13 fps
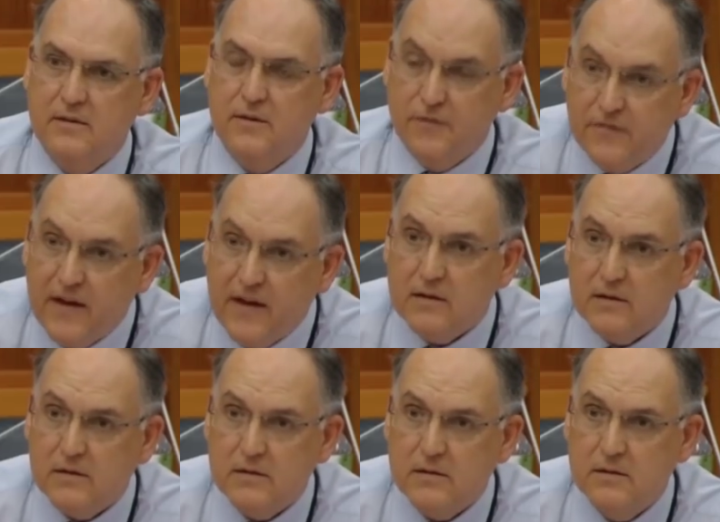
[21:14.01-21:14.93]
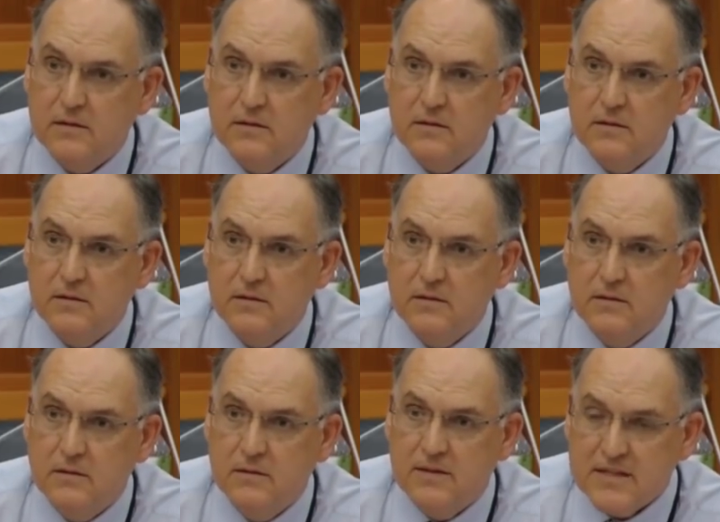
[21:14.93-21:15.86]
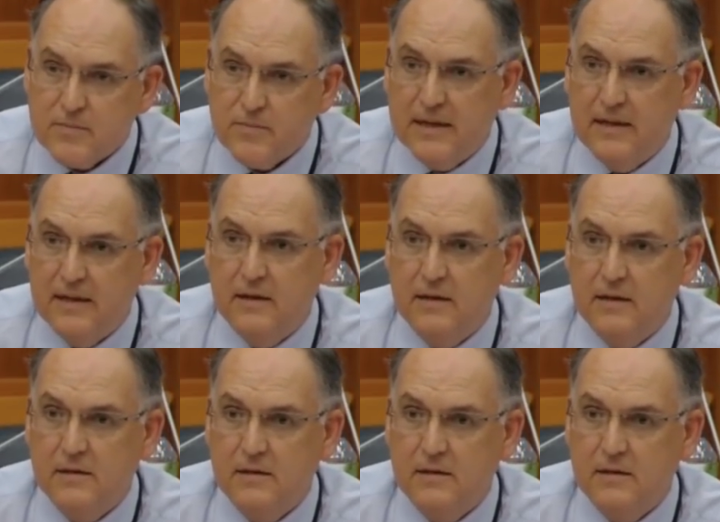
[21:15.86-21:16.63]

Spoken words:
You failed, dismally.